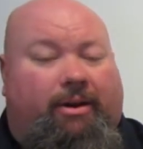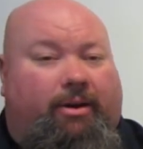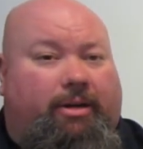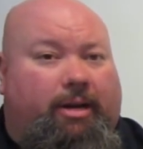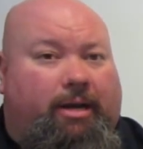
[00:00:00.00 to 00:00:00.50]
that
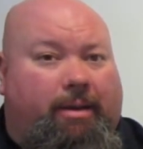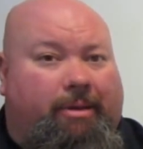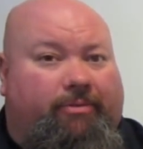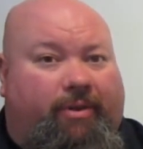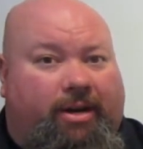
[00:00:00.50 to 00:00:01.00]
are going to
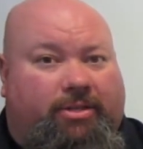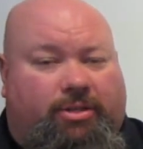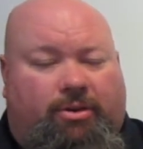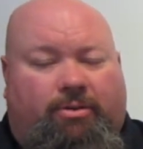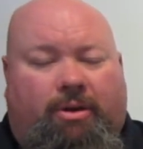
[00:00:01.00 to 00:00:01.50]
come very
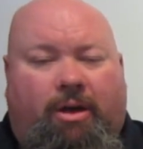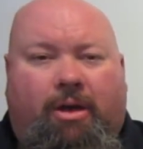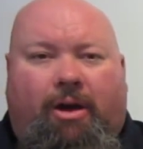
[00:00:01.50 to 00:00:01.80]
soon.